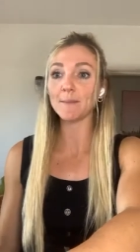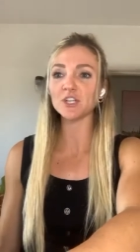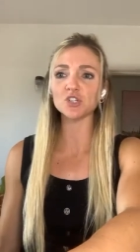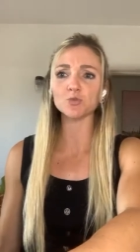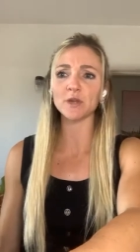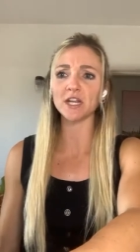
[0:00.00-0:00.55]
I'm
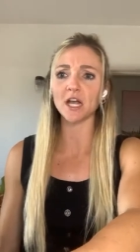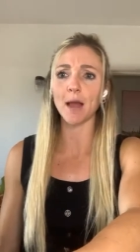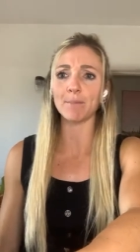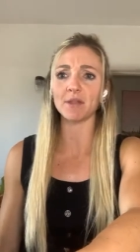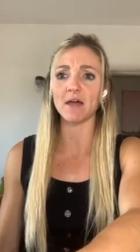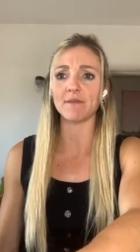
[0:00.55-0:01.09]
gonna just read a
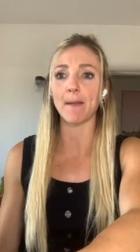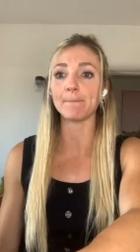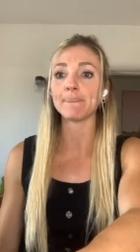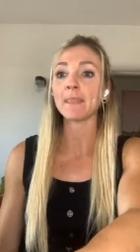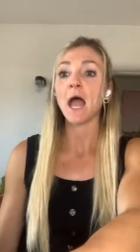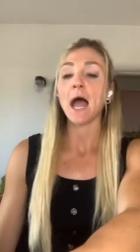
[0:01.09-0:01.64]
couple of
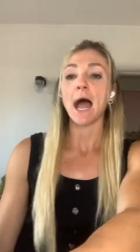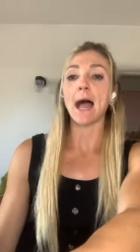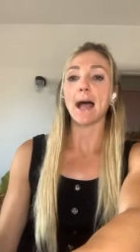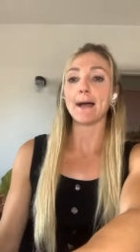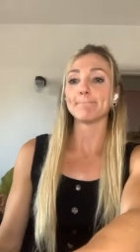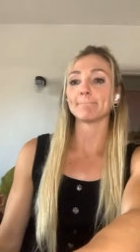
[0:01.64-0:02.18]
them.
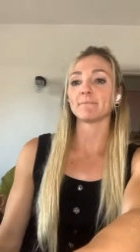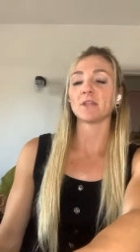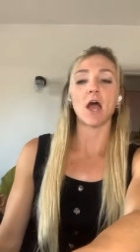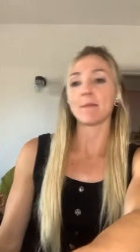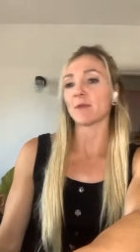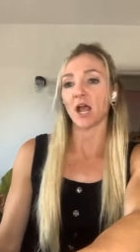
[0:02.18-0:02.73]
Um,
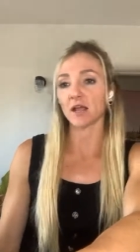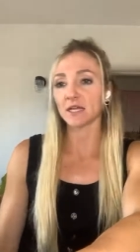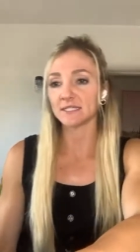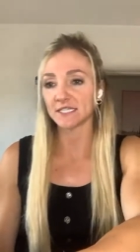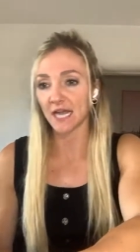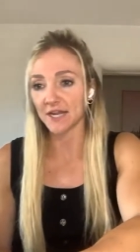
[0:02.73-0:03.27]
no, I'm not
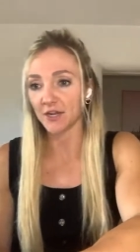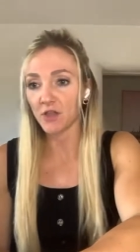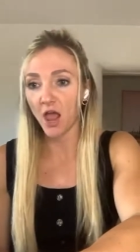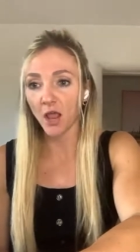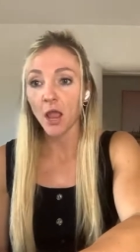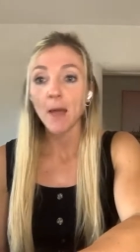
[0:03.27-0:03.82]
because it's kind of
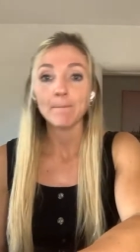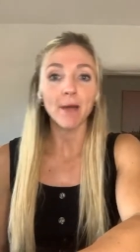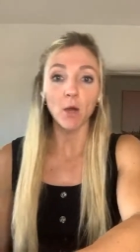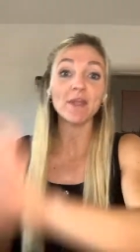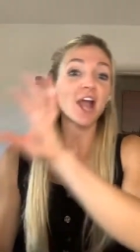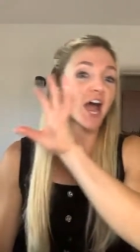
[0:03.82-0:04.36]
long,
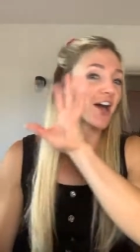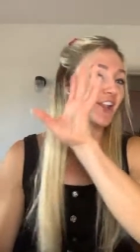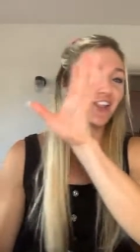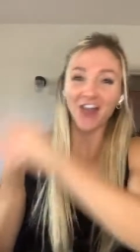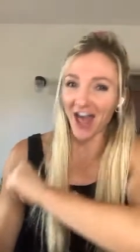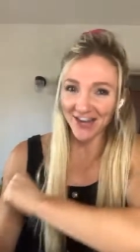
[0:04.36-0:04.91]
but we got
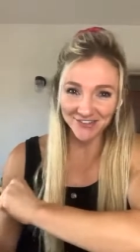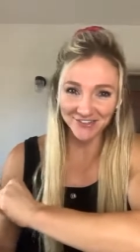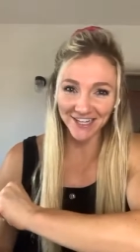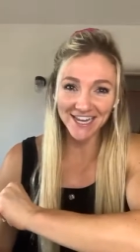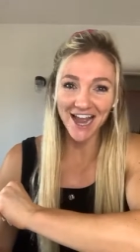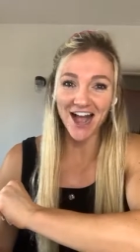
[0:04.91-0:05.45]
a lot
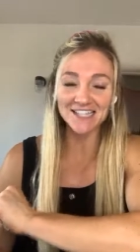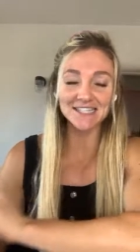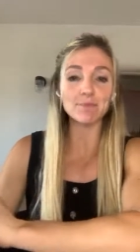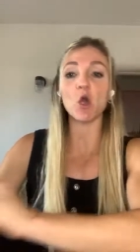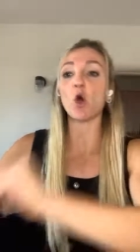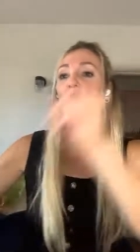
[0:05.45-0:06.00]
of really
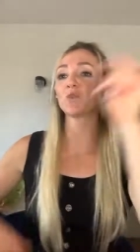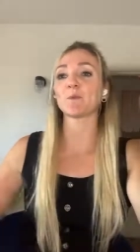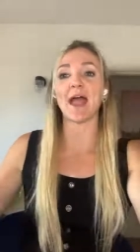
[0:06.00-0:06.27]
awesome goals.